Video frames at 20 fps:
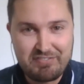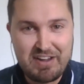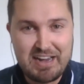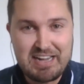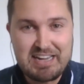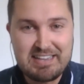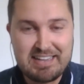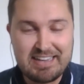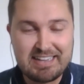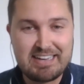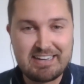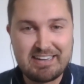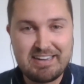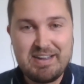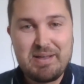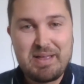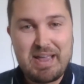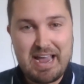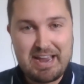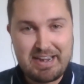If anything, they're
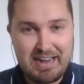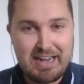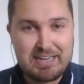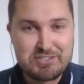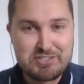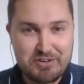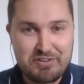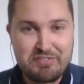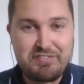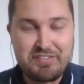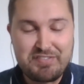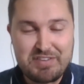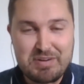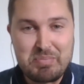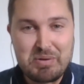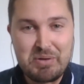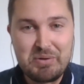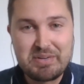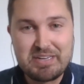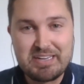at
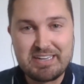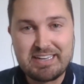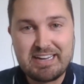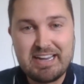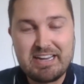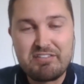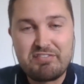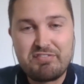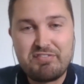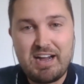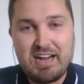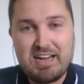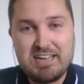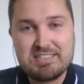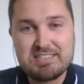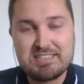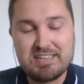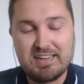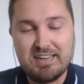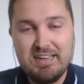150 billion and getting
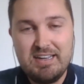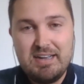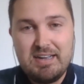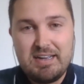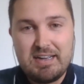faster.